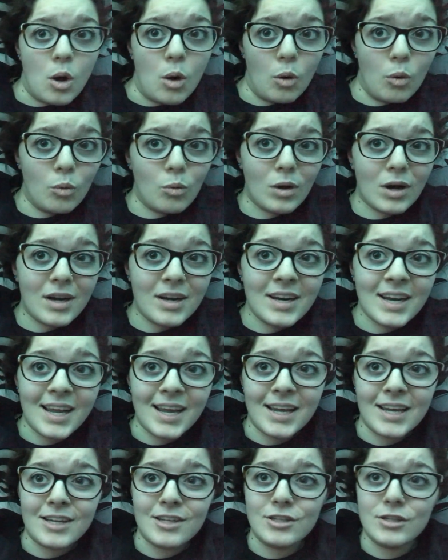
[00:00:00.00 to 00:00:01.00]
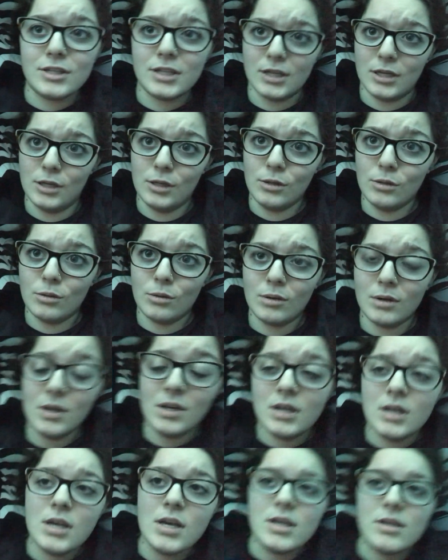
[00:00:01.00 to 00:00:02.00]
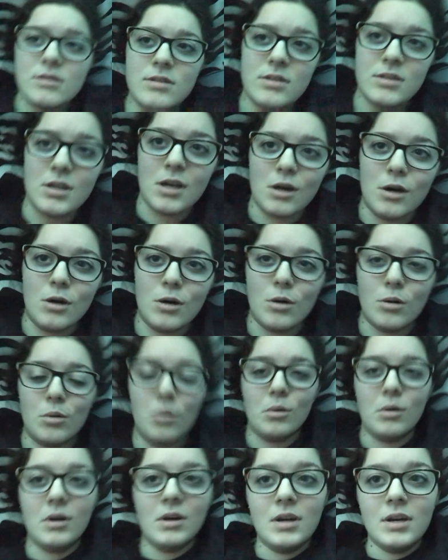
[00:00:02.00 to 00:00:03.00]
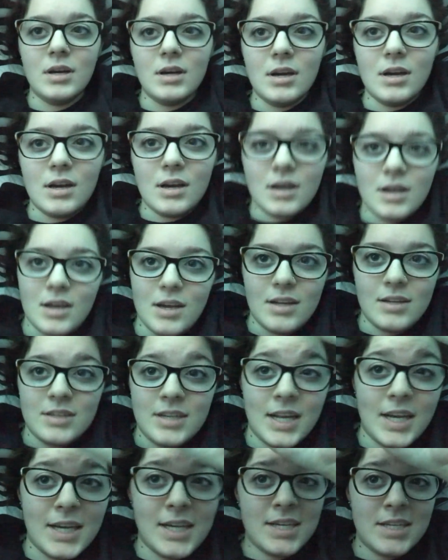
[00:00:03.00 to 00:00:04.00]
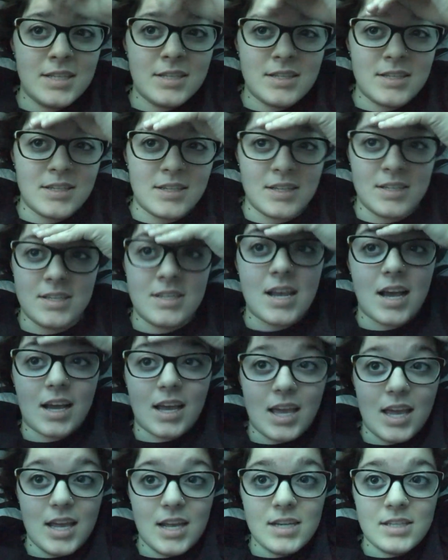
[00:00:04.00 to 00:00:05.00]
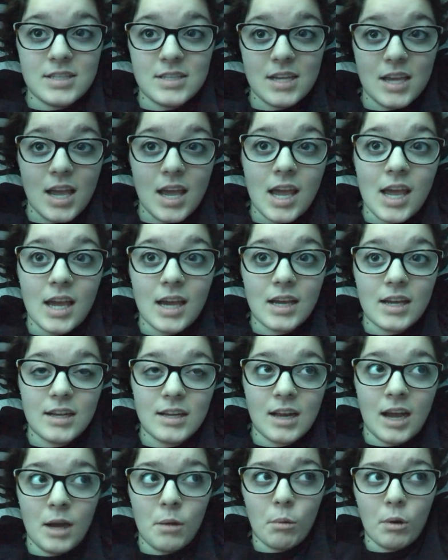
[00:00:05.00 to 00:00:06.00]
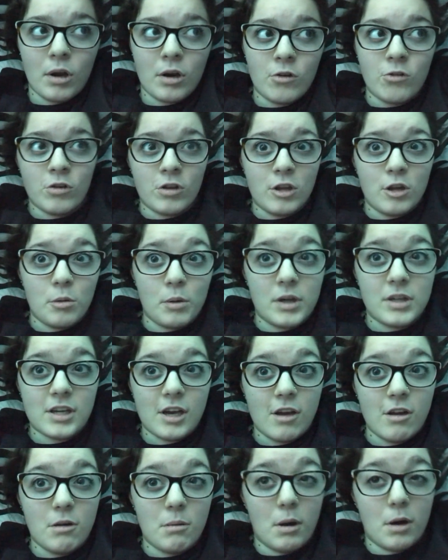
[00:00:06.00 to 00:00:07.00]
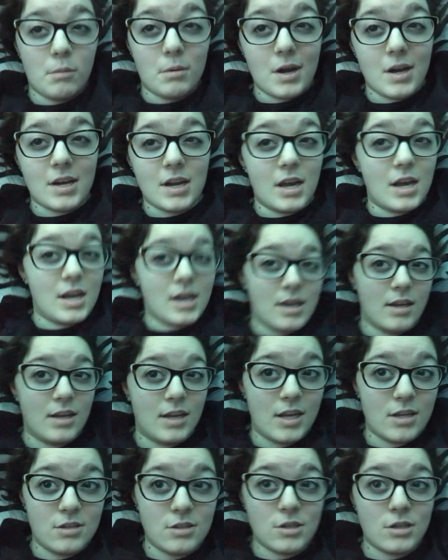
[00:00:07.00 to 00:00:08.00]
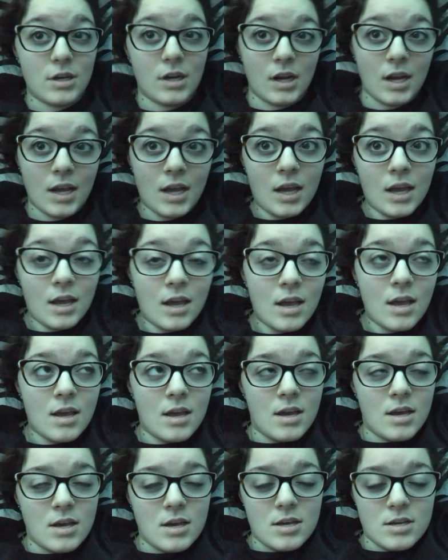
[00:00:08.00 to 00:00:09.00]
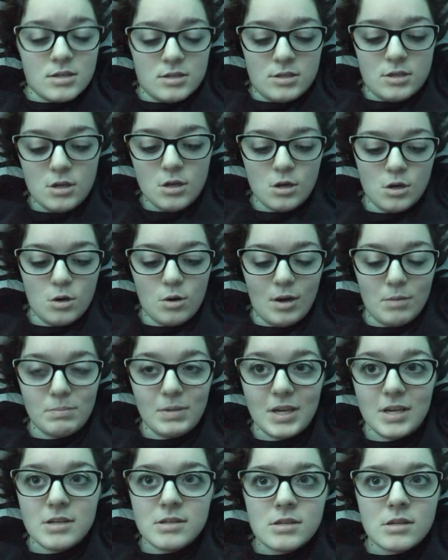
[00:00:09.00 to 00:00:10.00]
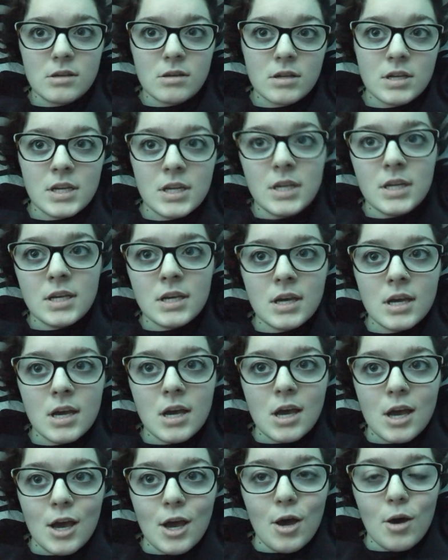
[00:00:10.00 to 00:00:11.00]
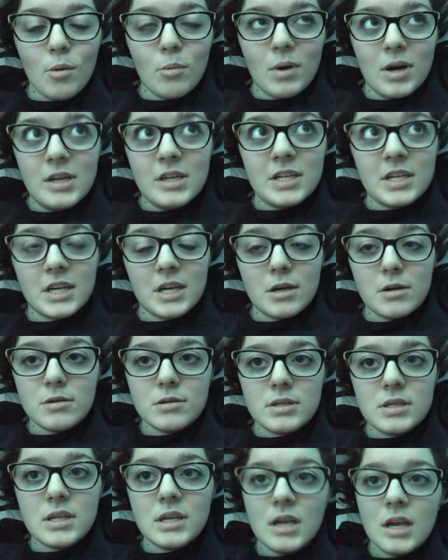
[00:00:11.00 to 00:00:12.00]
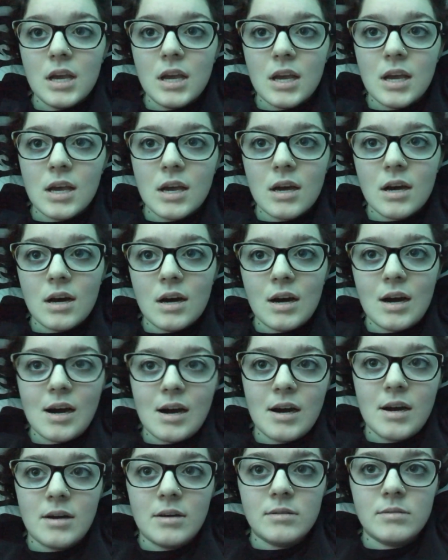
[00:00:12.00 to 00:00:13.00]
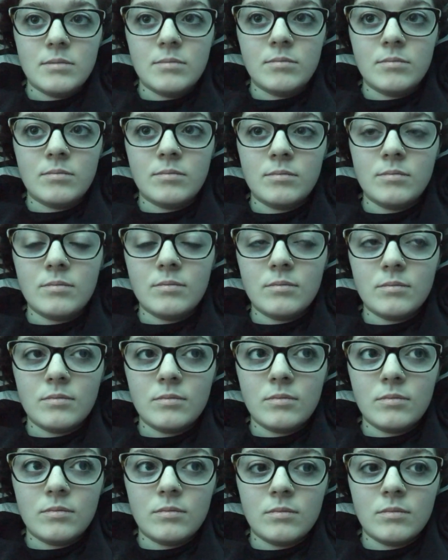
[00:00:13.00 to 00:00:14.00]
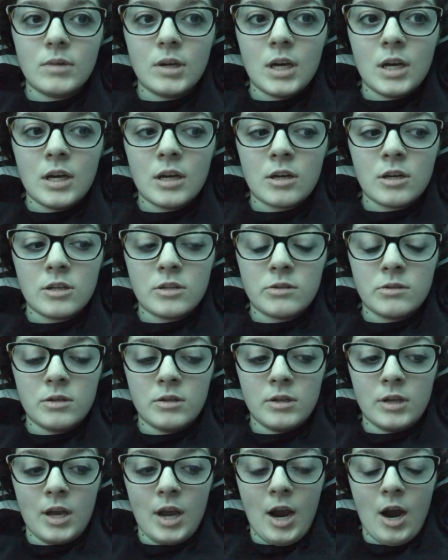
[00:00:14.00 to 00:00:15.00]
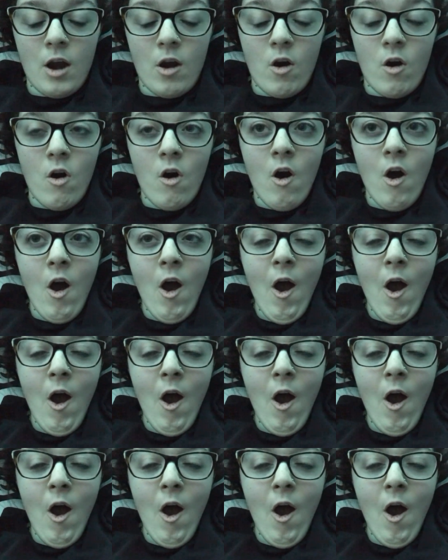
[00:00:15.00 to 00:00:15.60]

1 and 2. So today's the 2nd and I'm gonna really tell you about my day yesterday. So I basically went to go see A Christmas Carol,